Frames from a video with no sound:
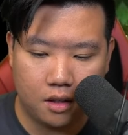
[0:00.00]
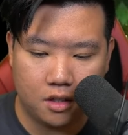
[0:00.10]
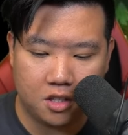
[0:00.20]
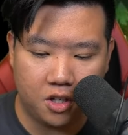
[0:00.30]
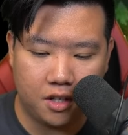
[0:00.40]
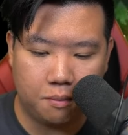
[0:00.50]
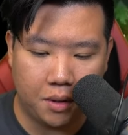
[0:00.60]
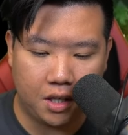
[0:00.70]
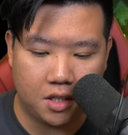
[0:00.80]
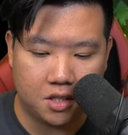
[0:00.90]
it's good
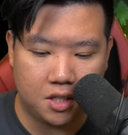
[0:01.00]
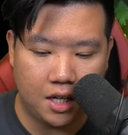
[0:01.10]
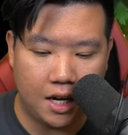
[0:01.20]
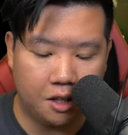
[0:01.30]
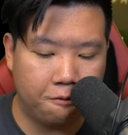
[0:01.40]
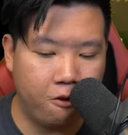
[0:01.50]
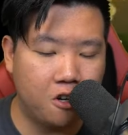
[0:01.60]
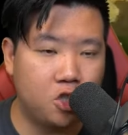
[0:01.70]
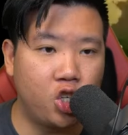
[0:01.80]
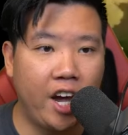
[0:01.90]
because the other
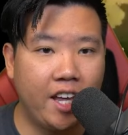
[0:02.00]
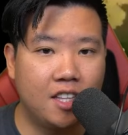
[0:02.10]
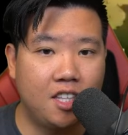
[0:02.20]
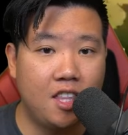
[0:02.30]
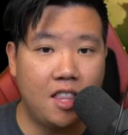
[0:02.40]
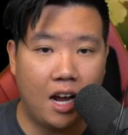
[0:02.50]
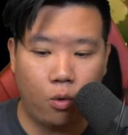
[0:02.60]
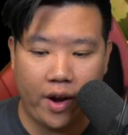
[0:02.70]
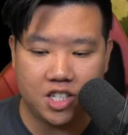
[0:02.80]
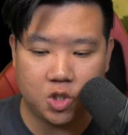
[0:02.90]
frost giant did not
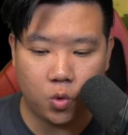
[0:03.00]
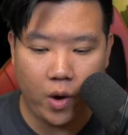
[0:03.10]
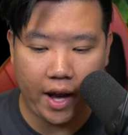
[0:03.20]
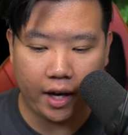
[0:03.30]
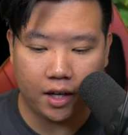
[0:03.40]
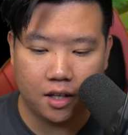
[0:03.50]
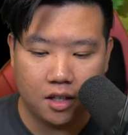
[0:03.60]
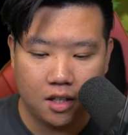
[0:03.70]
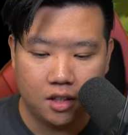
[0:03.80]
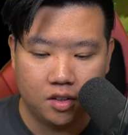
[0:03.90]
resurrect.
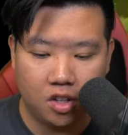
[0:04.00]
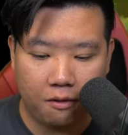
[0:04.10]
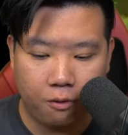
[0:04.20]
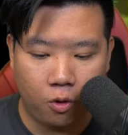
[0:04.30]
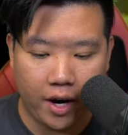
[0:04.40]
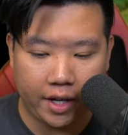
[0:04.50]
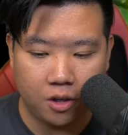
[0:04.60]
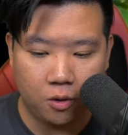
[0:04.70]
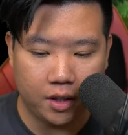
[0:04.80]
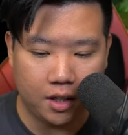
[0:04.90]
Therefore, I can
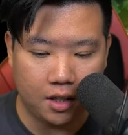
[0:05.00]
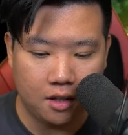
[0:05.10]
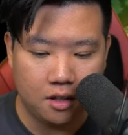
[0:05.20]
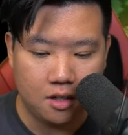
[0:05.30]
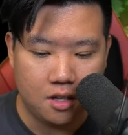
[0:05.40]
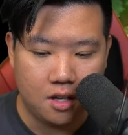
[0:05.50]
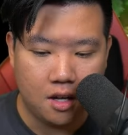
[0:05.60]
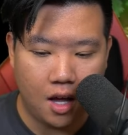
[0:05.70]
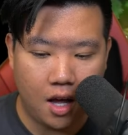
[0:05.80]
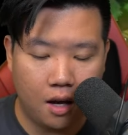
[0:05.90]
only,
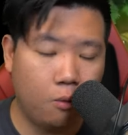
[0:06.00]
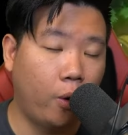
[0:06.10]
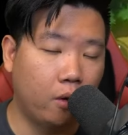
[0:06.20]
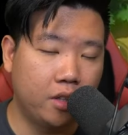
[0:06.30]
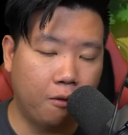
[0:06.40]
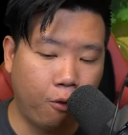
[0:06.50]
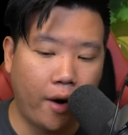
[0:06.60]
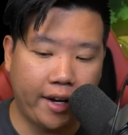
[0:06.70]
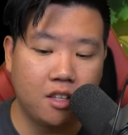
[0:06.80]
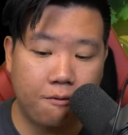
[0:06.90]
therefore
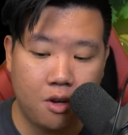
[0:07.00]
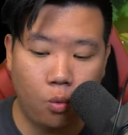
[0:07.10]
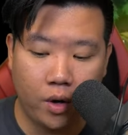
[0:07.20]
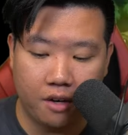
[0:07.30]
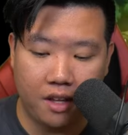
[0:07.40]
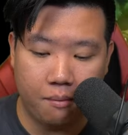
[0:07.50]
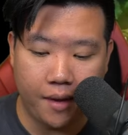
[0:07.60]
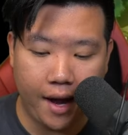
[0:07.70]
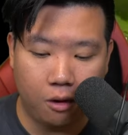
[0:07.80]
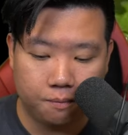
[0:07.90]
I can defeat one of them
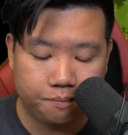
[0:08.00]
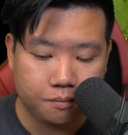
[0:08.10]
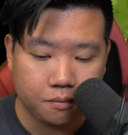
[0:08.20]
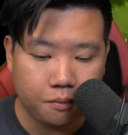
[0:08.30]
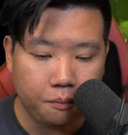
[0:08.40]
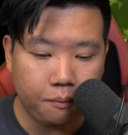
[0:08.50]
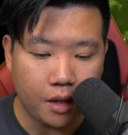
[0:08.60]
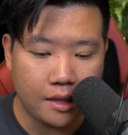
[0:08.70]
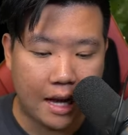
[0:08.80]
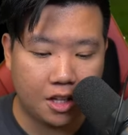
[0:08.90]
now,
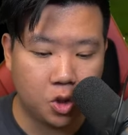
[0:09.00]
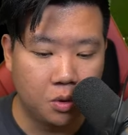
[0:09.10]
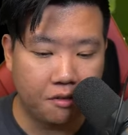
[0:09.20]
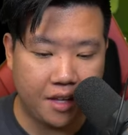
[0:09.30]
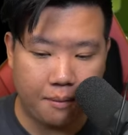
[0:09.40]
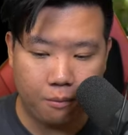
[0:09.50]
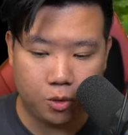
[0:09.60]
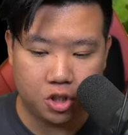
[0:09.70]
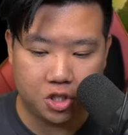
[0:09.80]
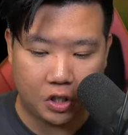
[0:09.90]
not 2 of them,
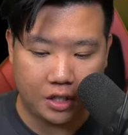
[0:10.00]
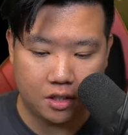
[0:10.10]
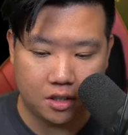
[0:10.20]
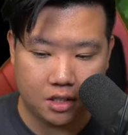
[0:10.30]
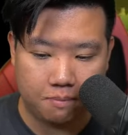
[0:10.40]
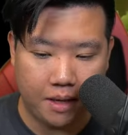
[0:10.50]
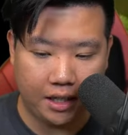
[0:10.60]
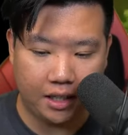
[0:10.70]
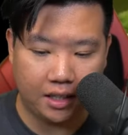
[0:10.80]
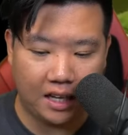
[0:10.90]
which is good,
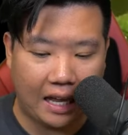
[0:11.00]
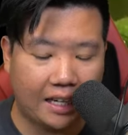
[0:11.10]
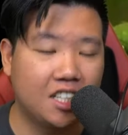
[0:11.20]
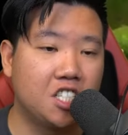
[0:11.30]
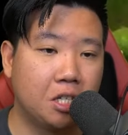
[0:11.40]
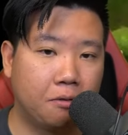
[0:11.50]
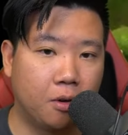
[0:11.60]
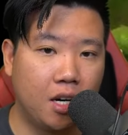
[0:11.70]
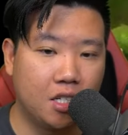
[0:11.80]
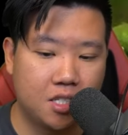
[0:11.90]
making it a lot easier
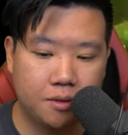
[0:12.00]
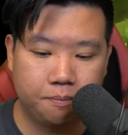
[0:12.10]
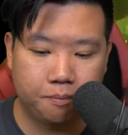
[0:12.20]
for us.